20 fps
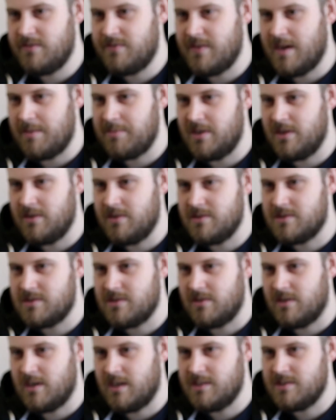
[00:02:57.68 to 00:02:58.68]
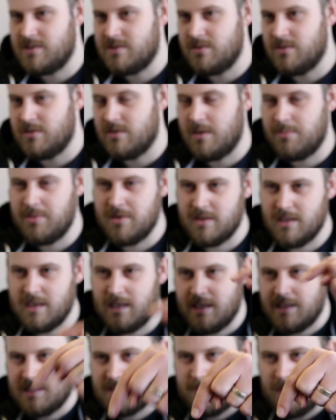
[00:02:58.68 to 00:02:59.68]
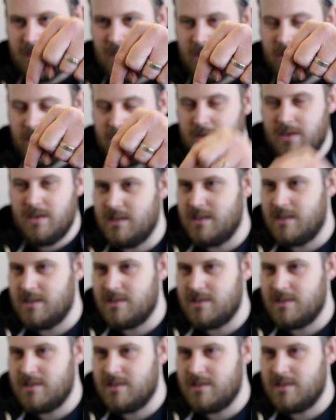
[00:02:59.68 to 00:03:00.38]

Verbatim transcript: Fabio's online store. I'll put the links below in the